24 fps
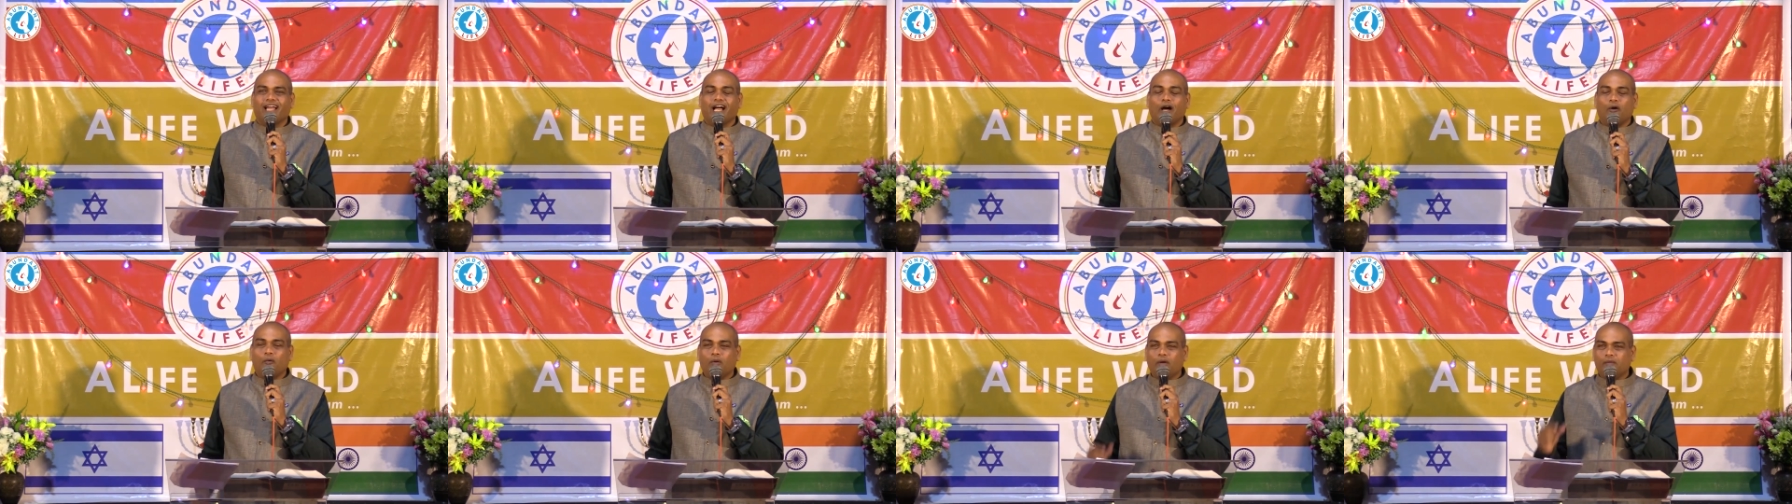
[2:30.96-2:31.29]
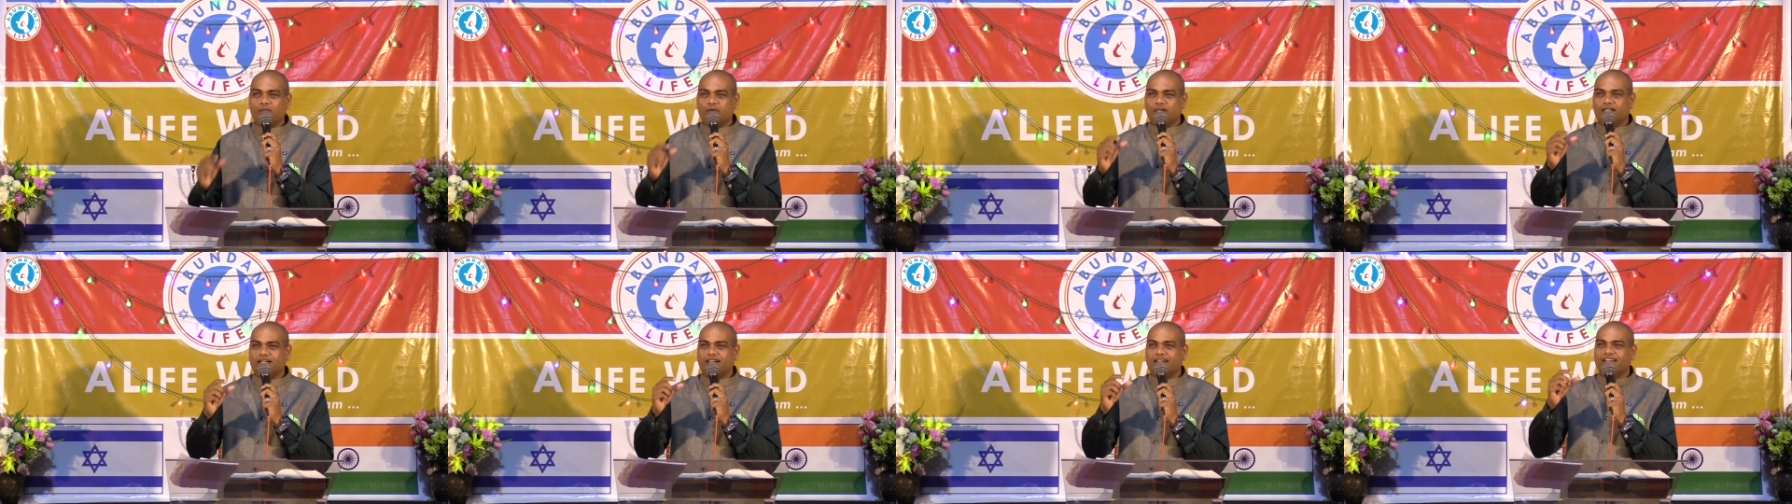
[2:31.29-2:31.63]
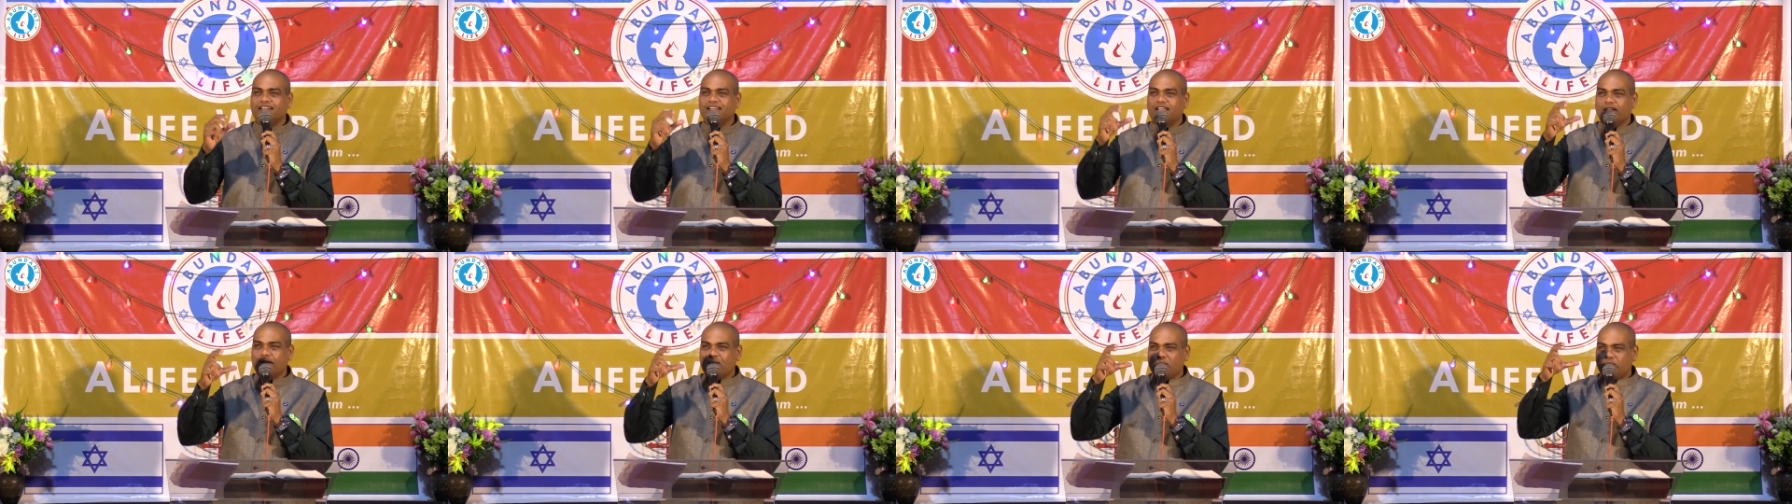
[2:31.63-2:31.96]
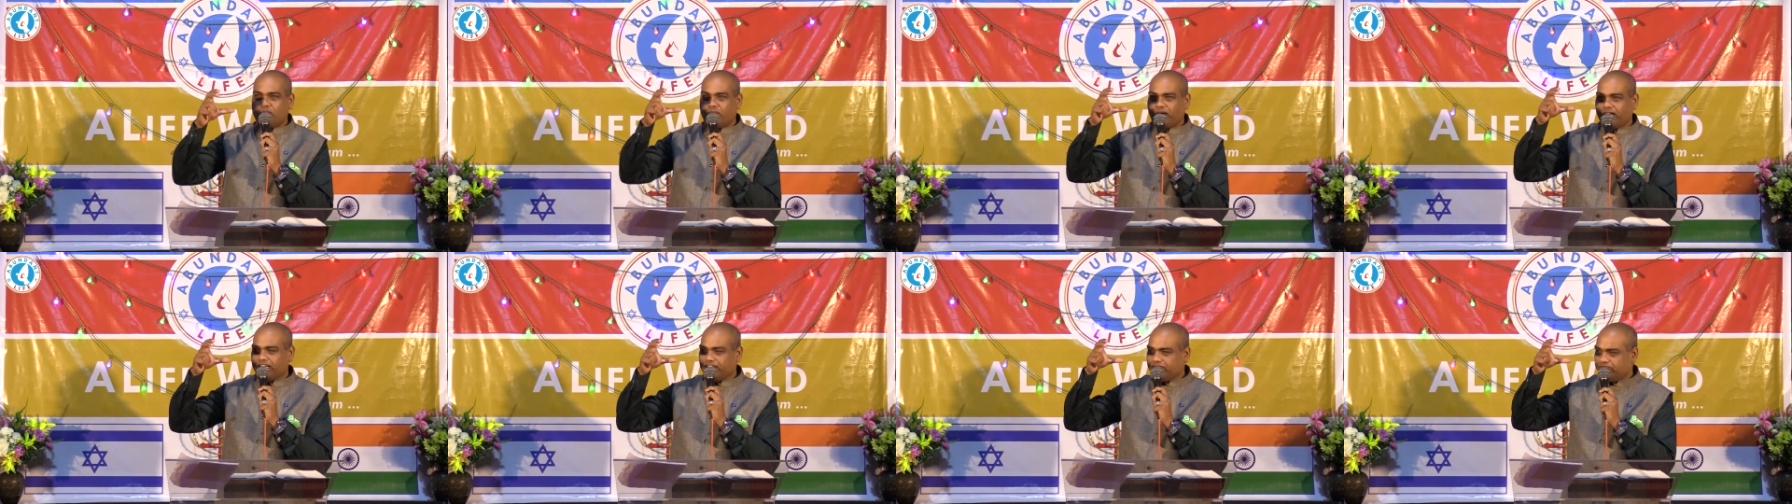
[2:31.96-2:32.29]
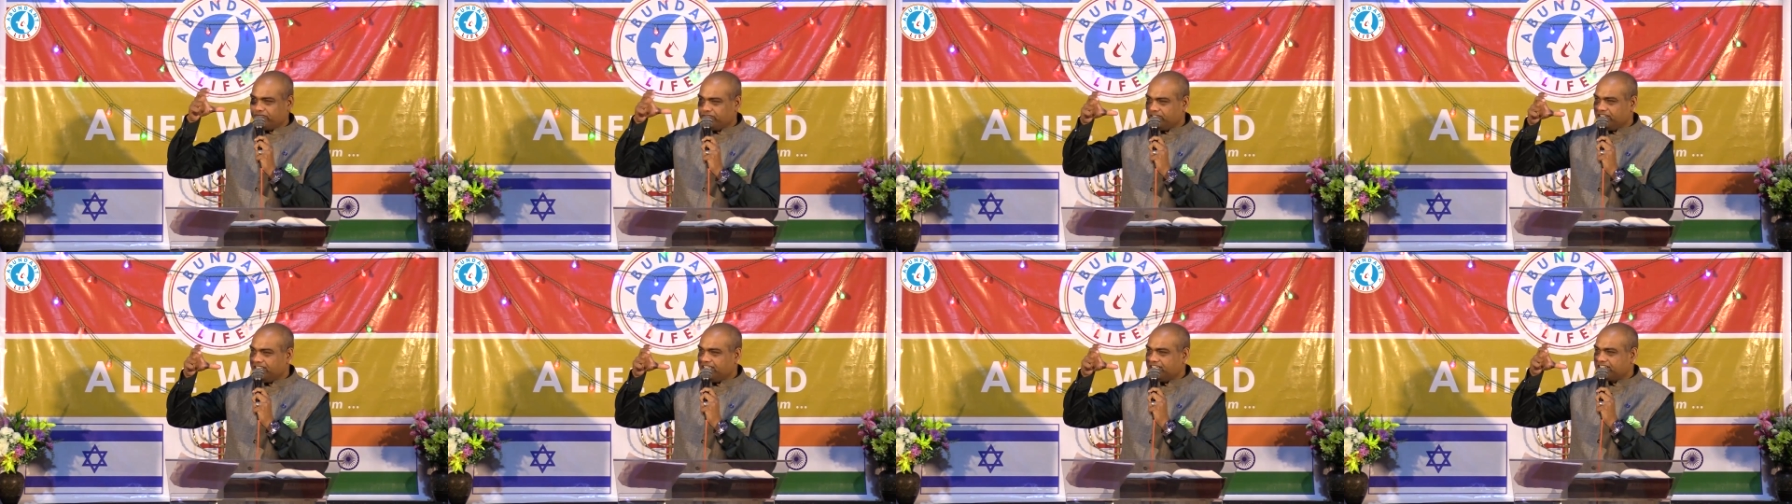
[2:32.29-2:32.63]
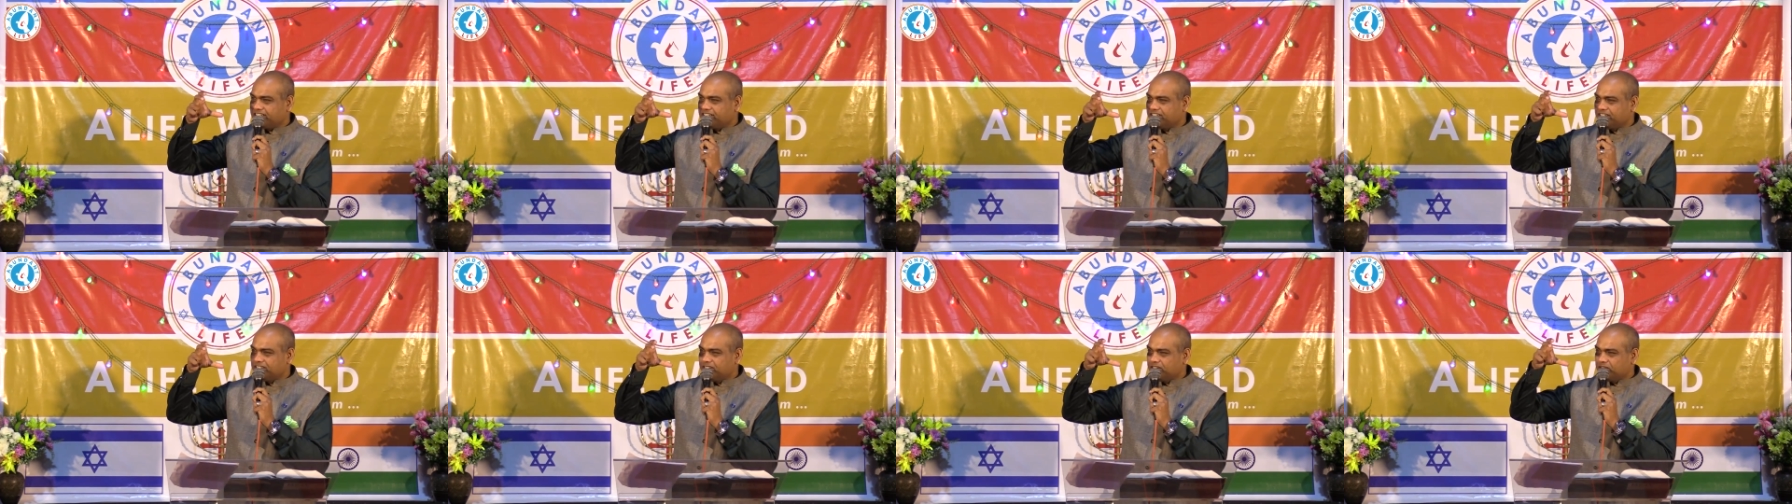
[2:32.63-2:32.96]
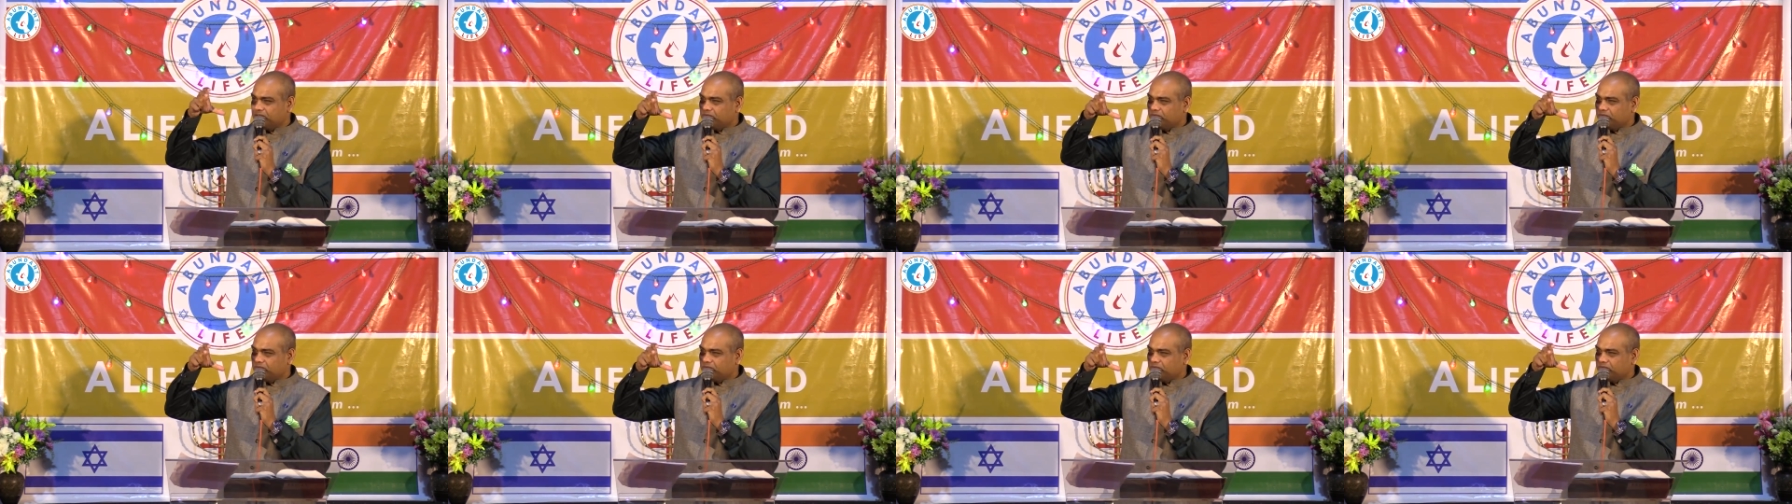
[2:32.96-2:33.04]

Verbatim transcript: However, my feet